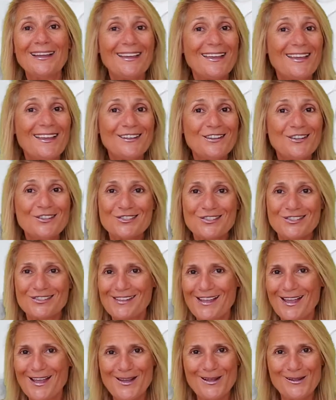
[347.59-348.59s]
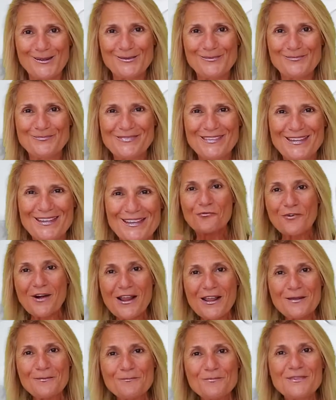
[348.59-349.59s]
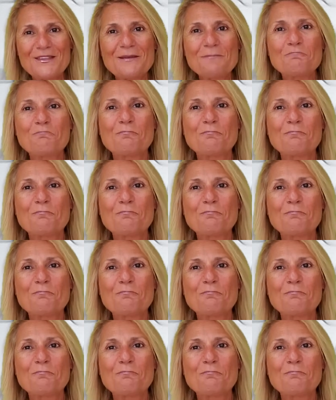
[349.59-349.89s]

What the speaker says: any style. Frame them